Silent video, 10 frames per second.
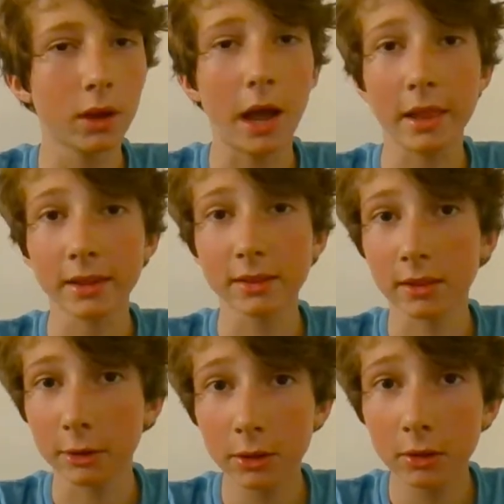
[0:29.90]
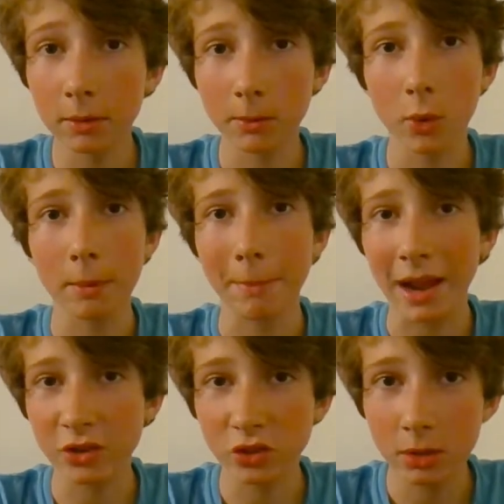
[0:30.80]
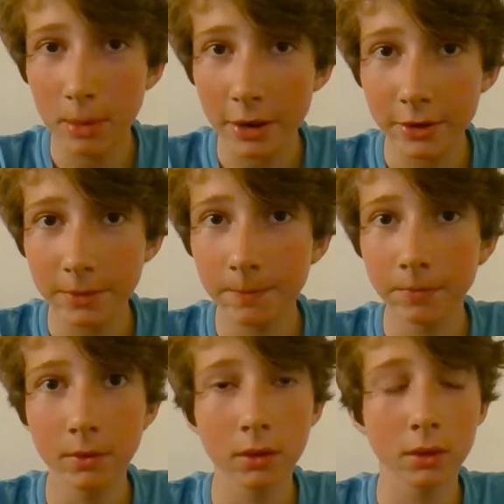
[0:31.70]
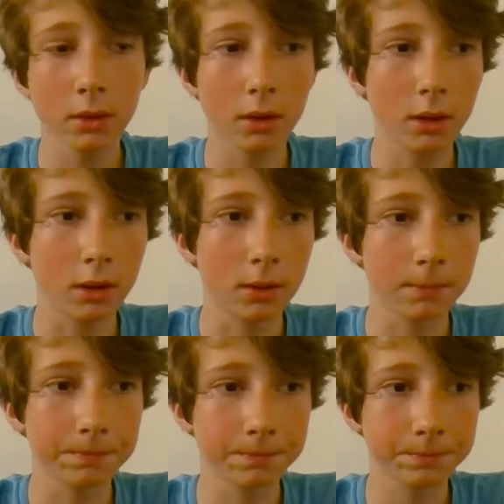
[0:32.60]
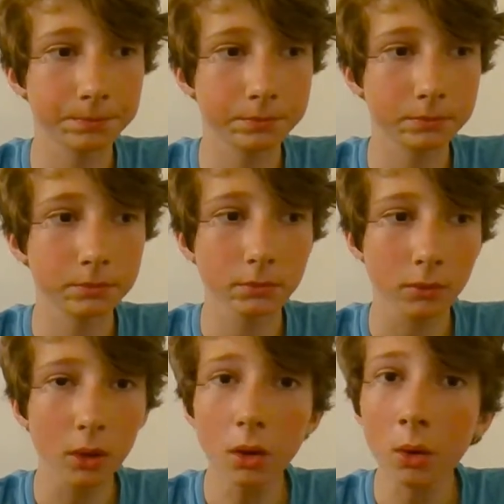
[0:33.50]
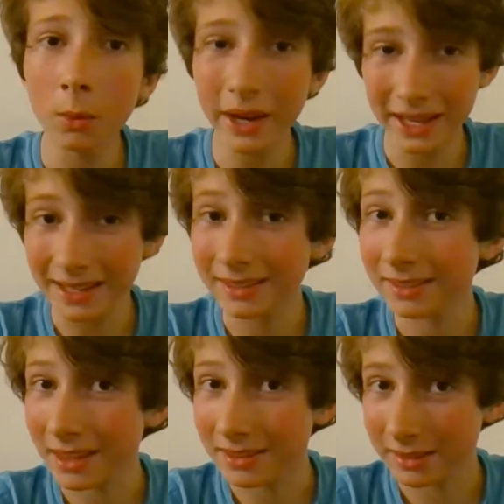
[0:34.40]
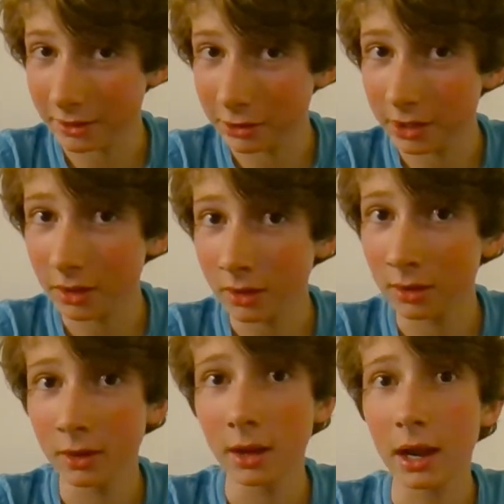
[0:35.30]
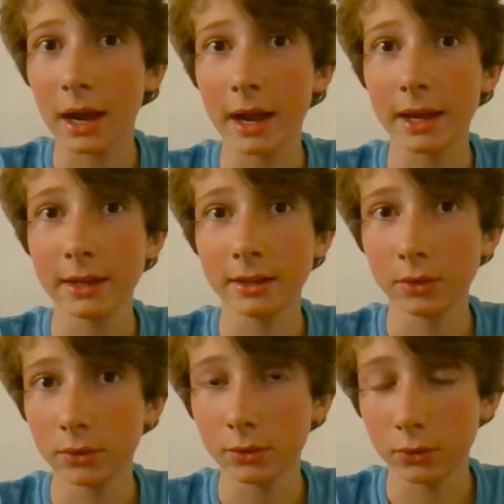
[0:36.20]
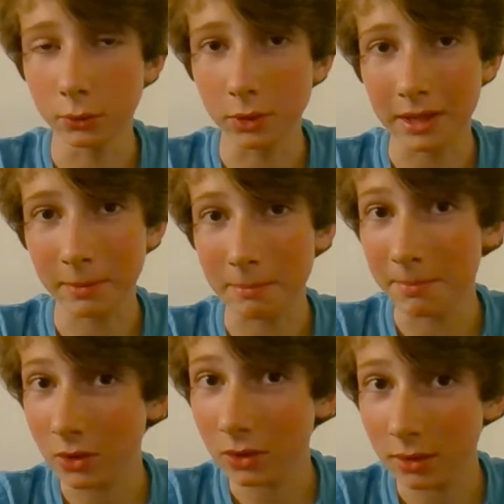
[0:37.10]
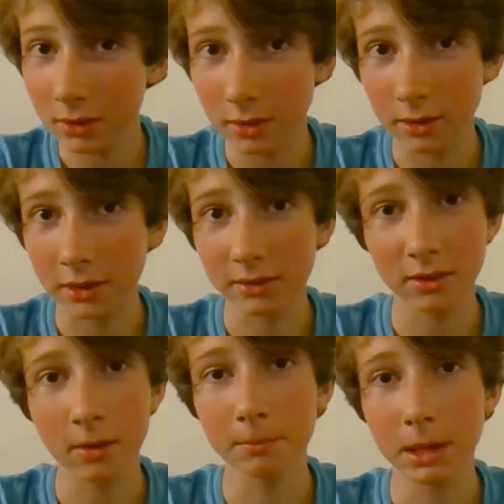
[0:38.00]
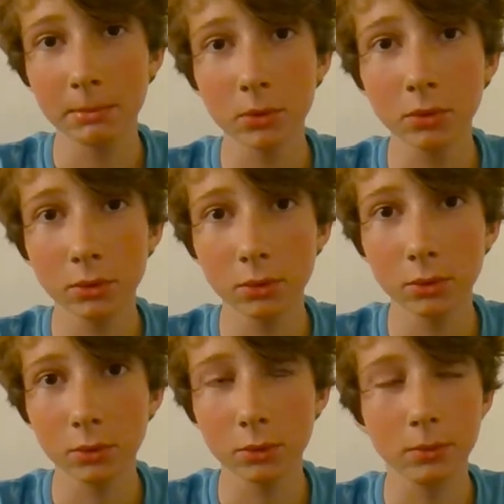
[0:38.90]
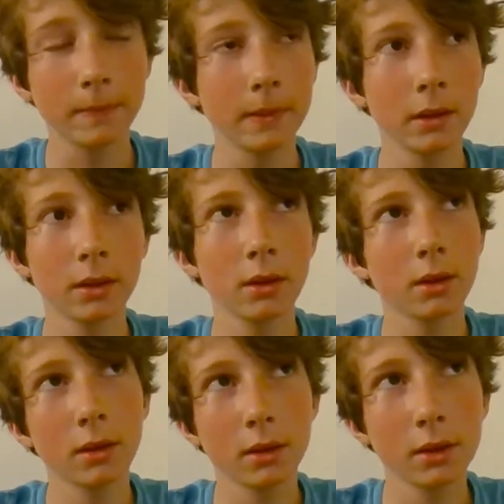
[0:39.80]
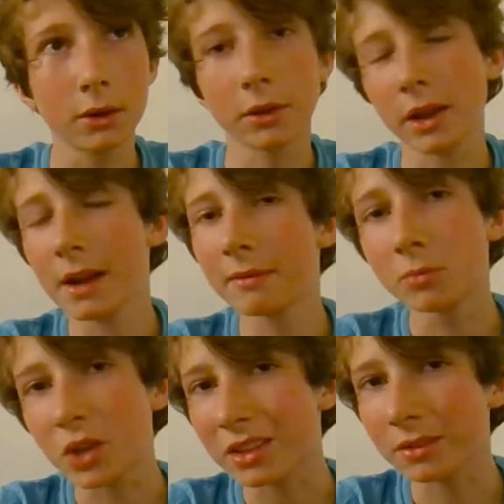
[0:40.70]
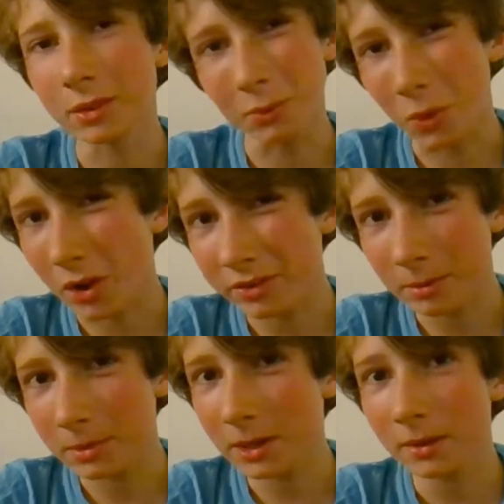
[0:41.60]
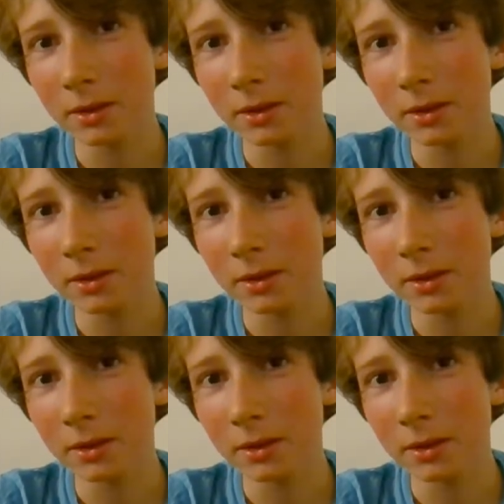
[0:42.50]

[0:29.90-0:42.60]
like cereal. I'm quite passionate about it. When I eat said cereal, I do like my milk, unlike some people who, they're kind of objectively worse than me.